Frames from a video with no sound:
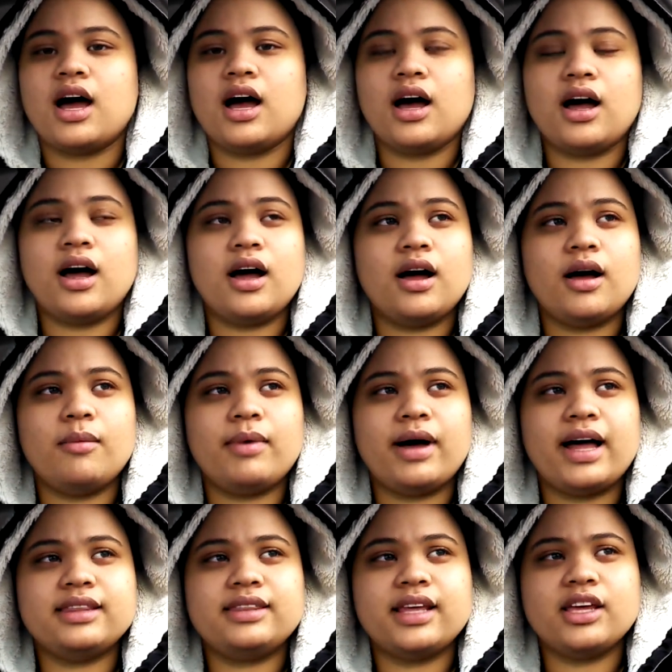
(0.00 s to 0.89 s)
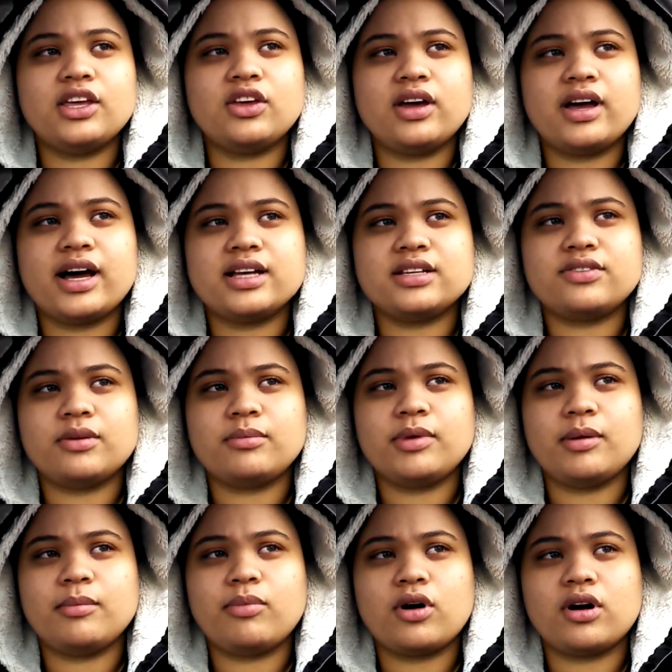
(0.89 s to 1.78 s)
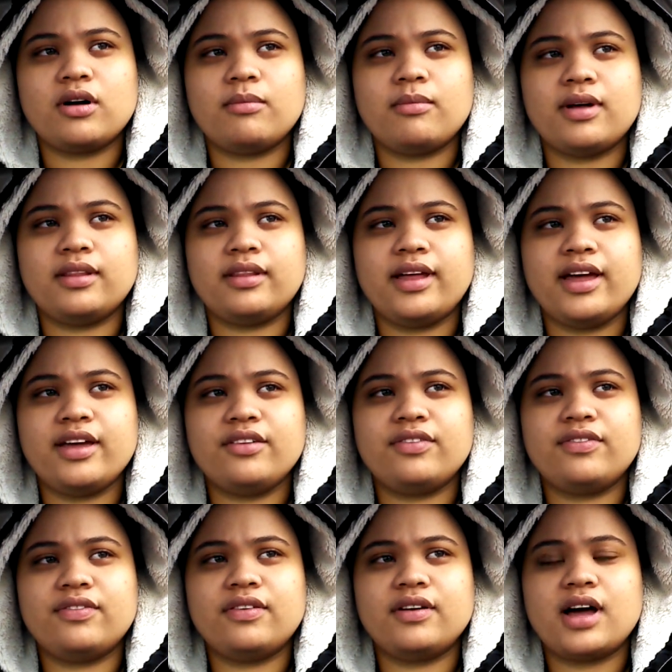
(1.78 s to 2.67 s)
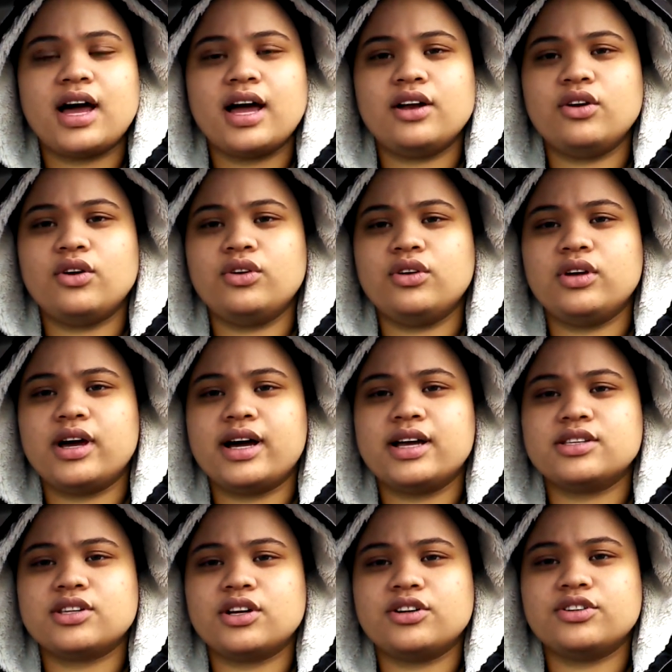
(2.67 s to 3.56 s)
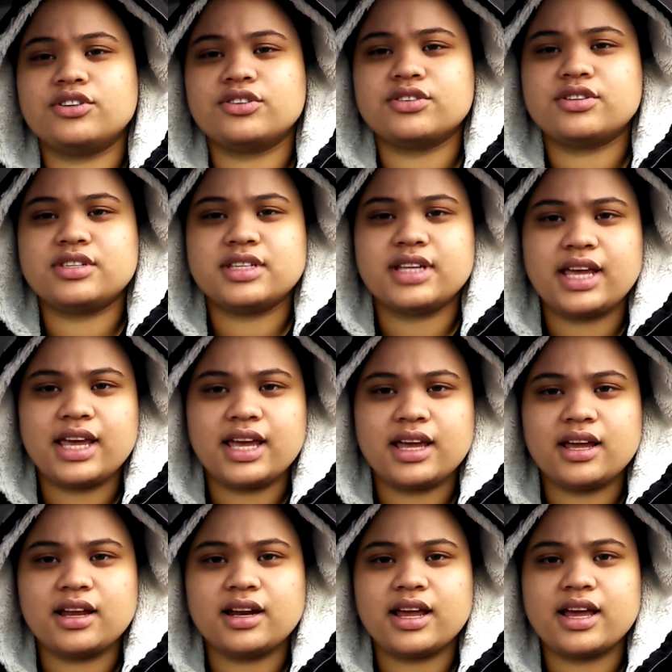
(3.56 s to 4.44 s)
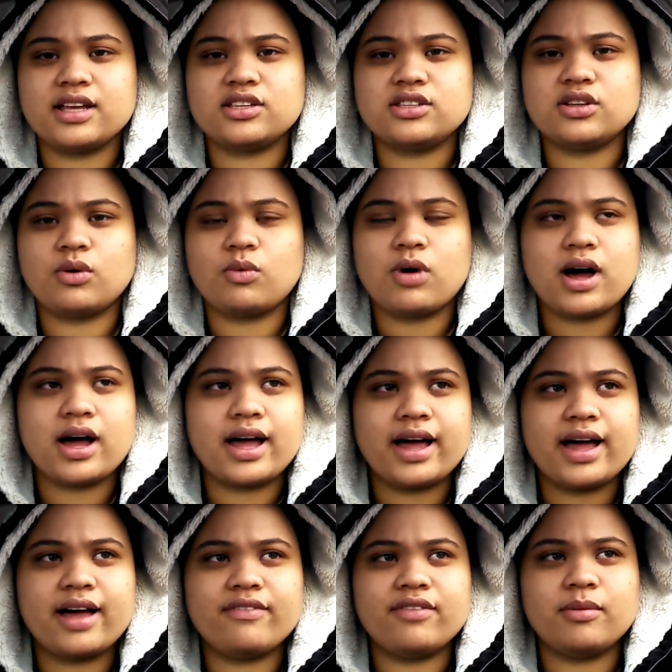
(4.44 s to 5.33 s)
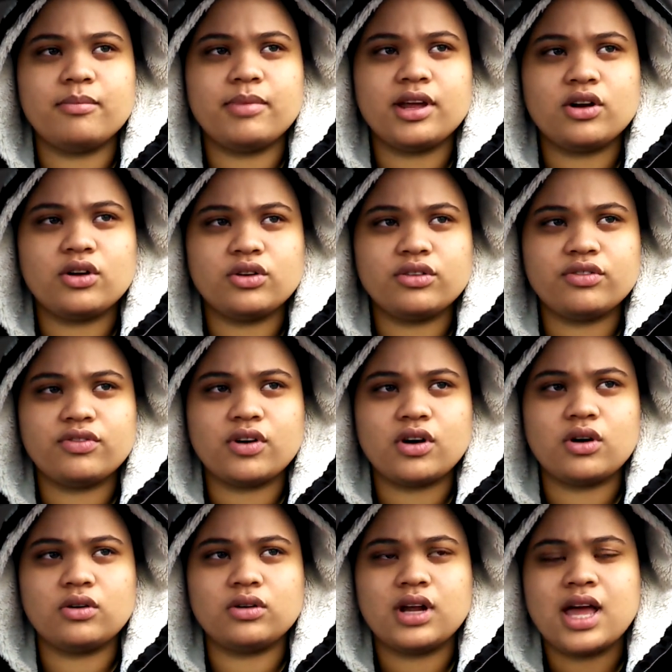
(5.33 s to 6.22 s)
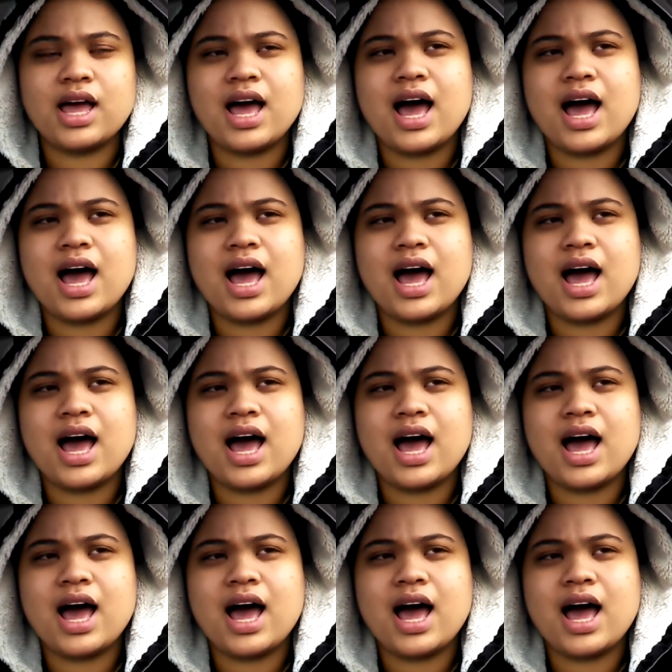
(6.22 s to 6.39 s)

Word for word: Um, I thank you guys for being part of my life. I know you guys understand as to why I haven't been on the phone.